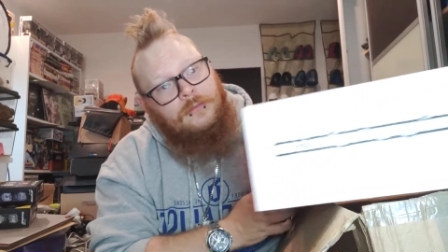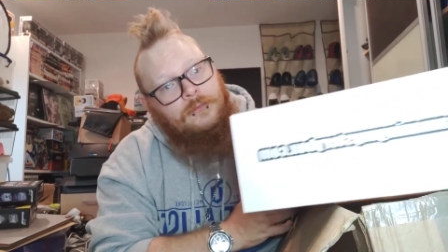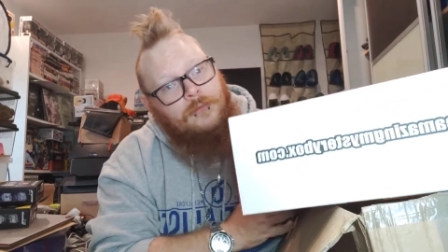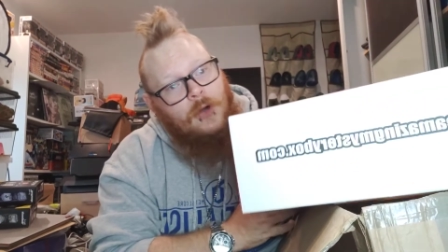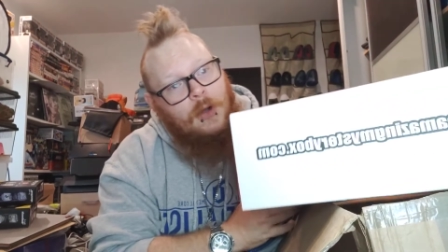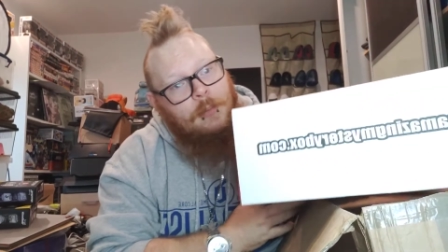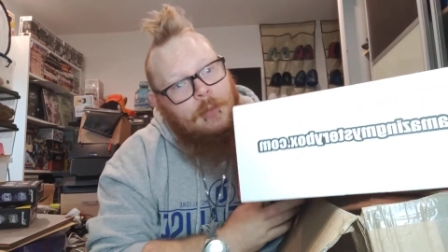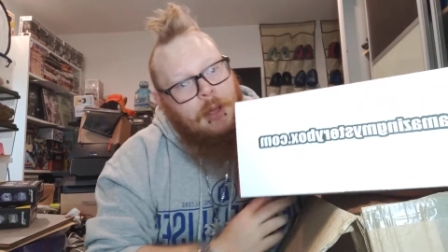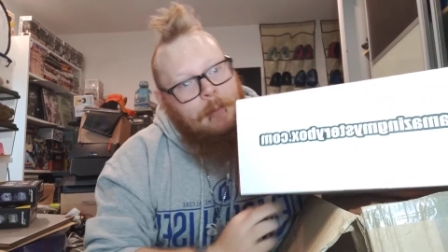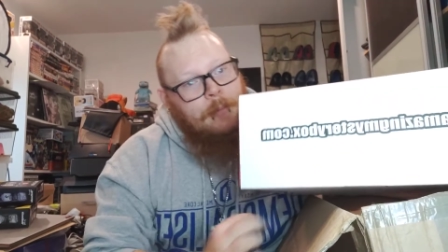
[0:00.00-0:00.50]

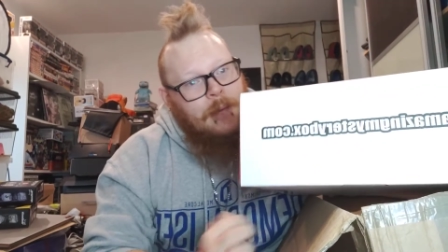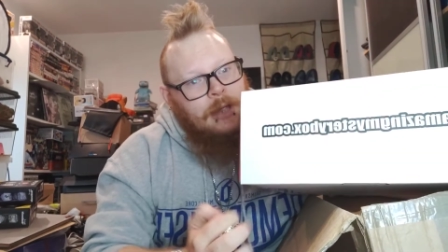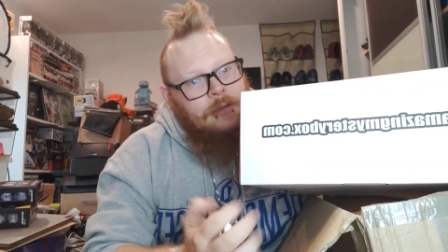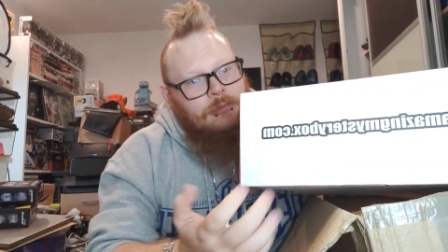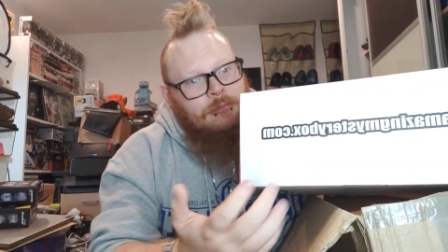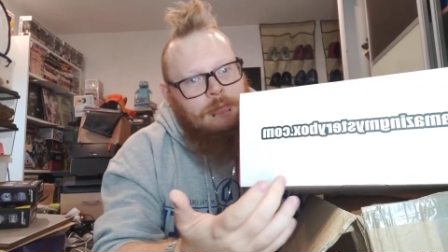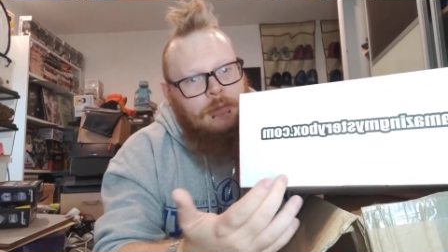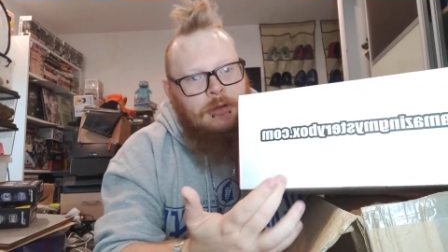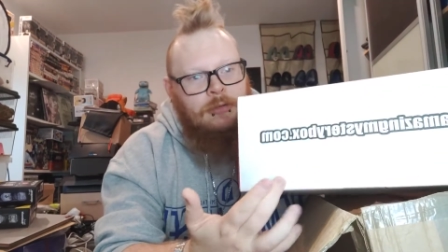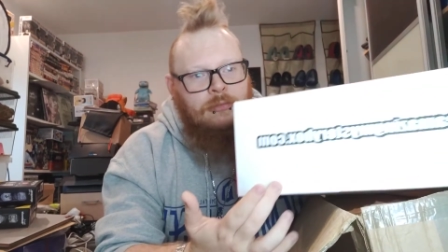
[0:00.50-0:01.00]
from
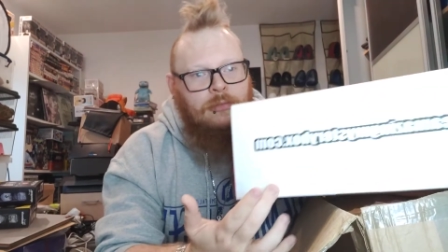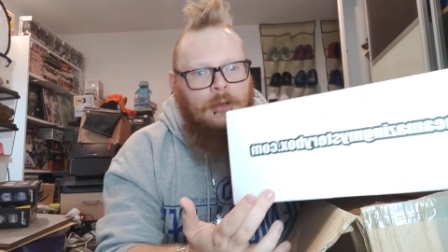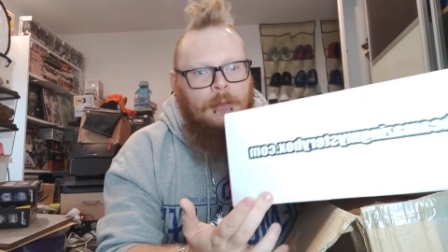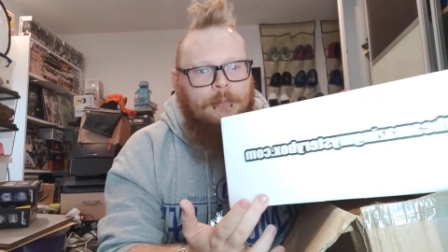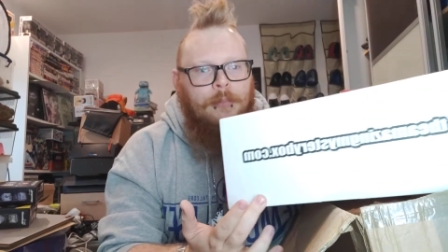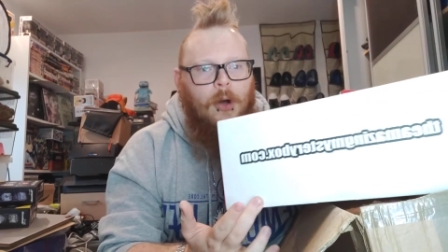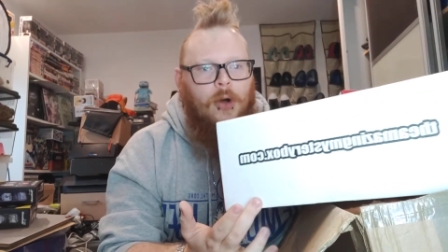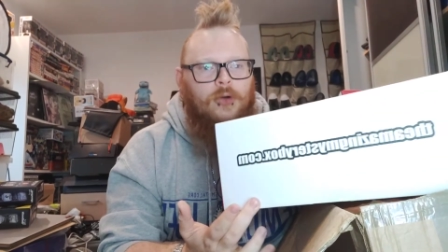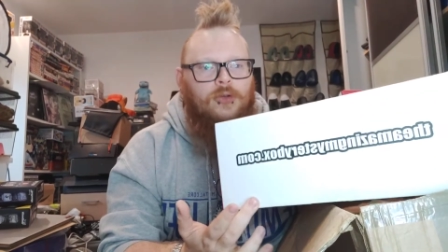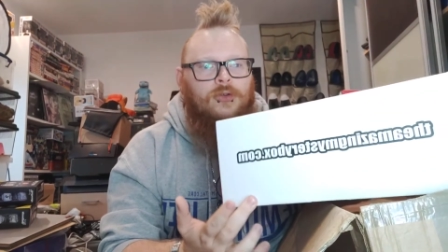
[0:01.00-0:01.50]

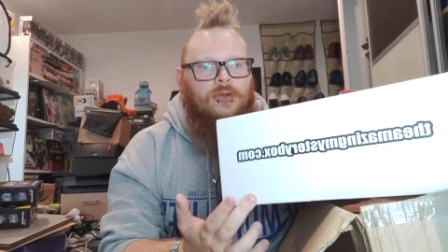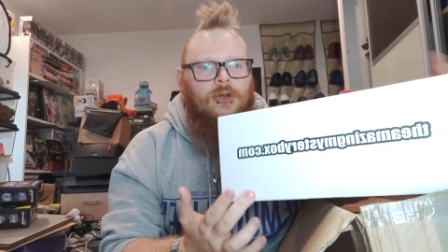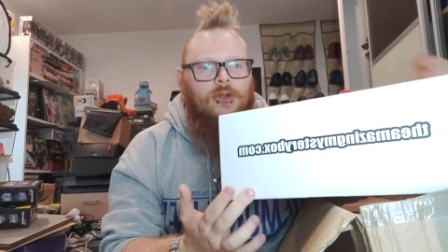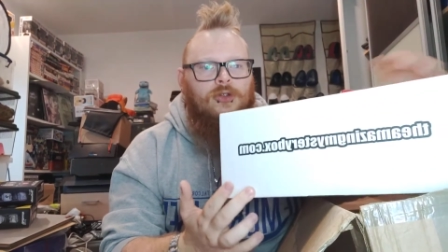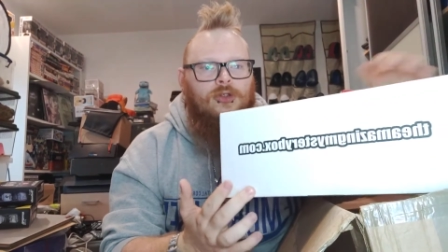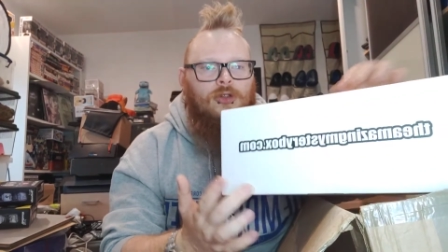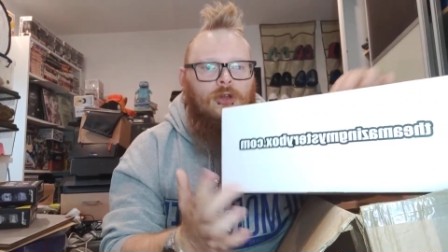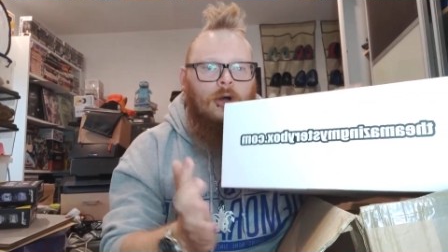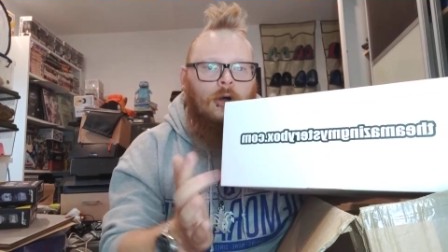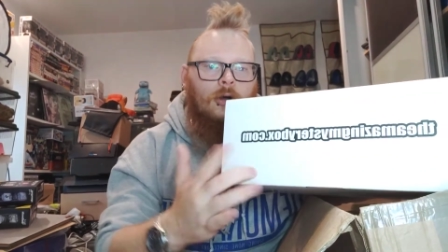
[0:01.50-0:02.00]

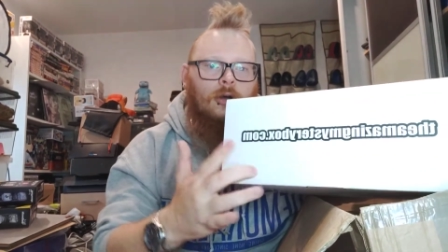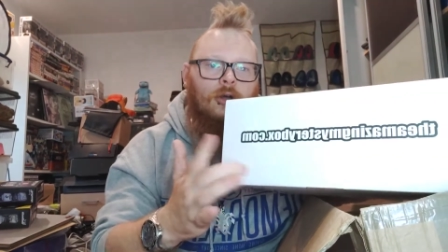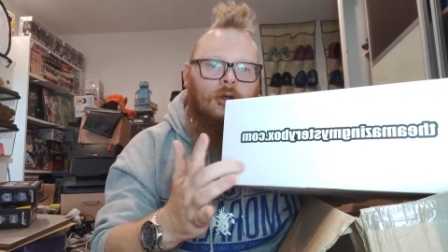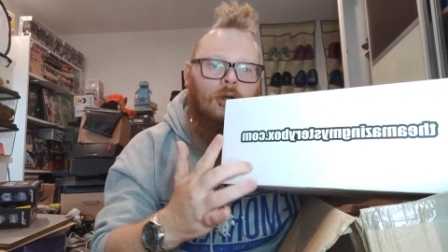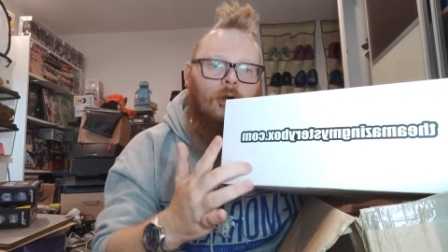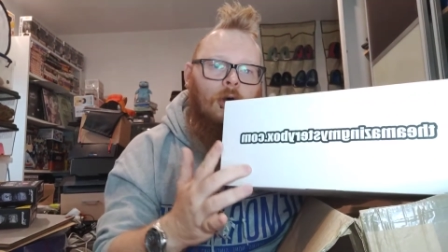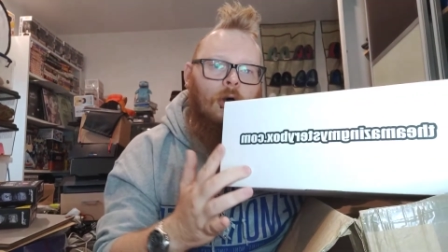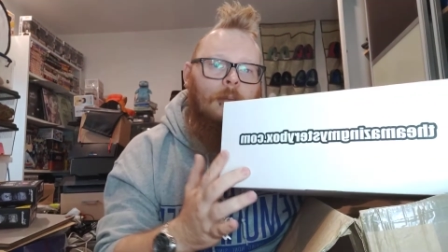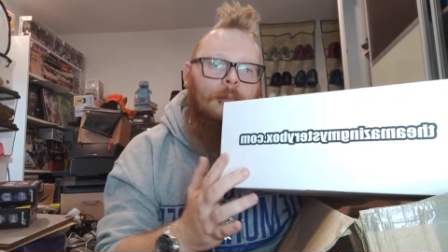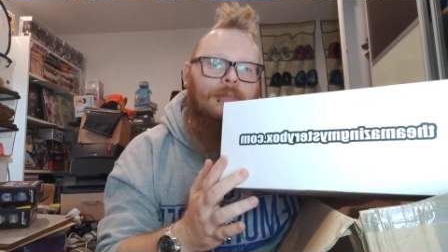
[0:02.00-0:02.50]

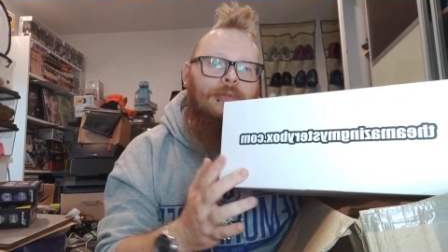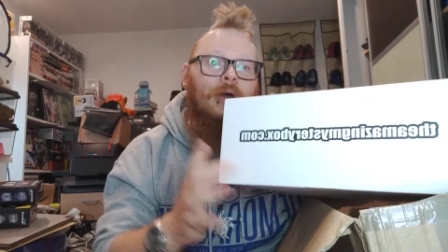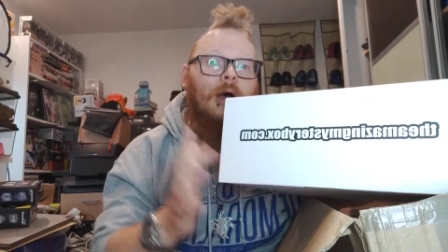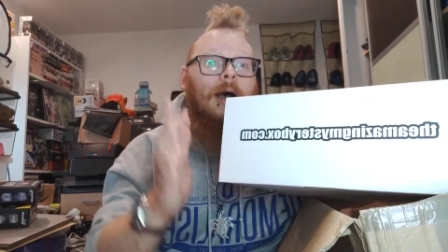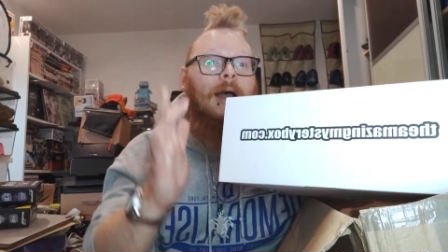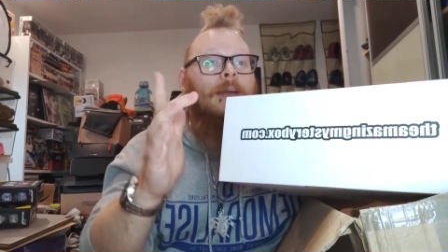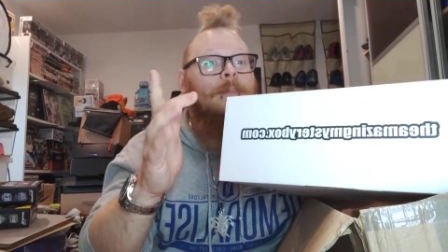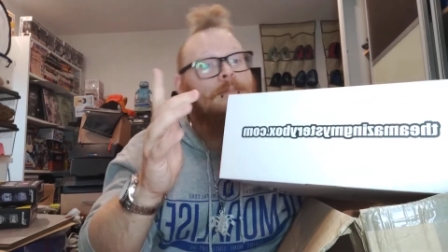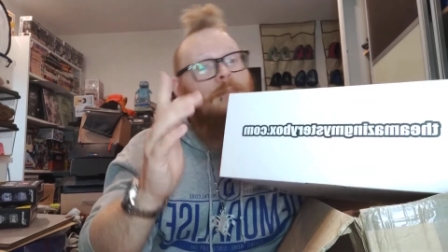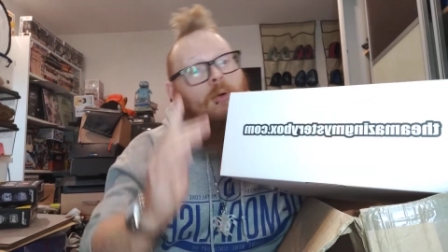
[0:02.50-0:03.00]
AmazingMysteryBox.com that
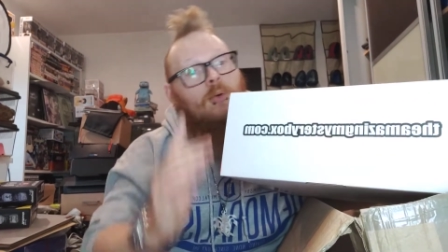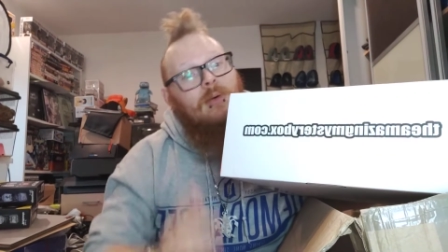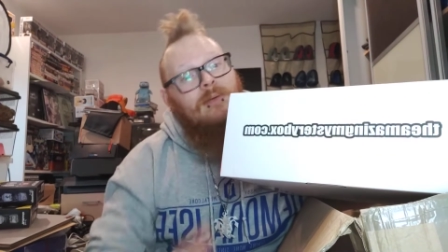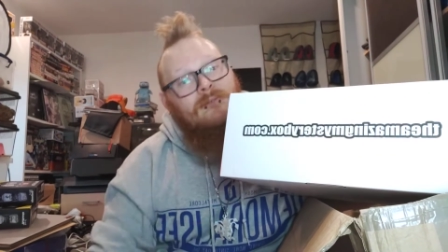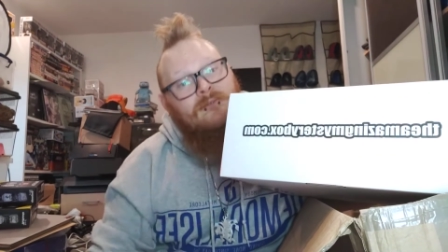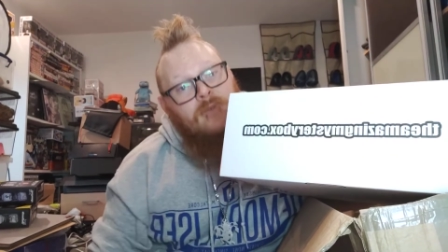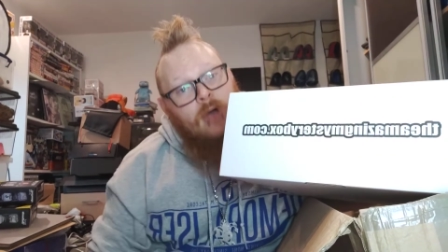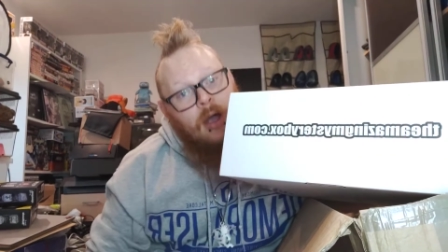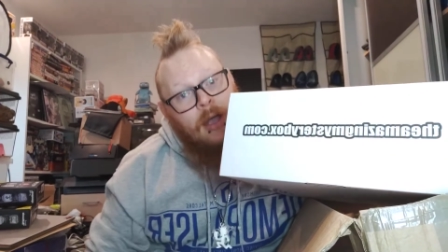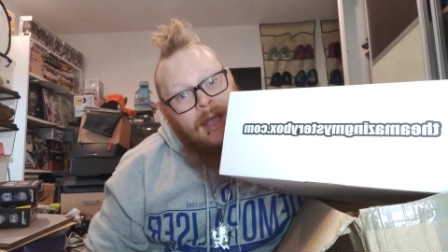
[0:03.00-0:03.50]
I bought
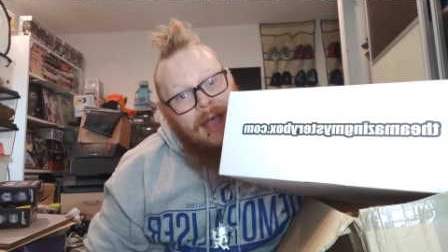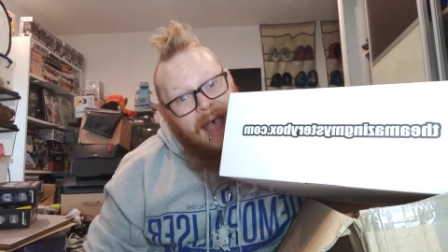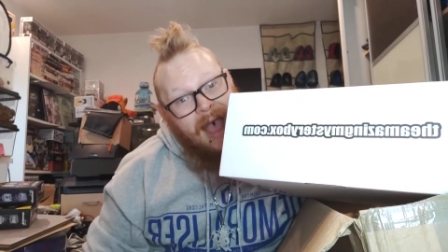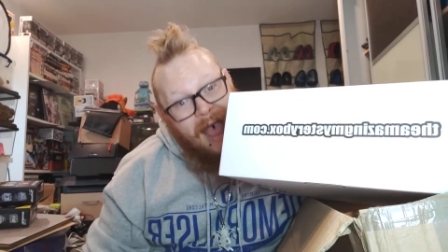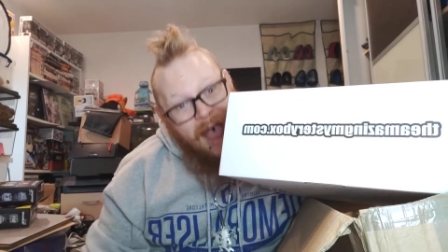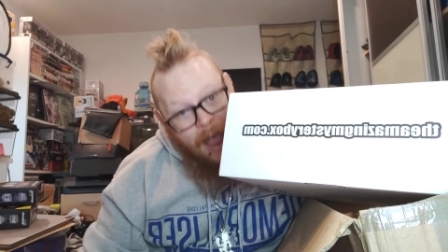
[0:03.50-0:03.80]
via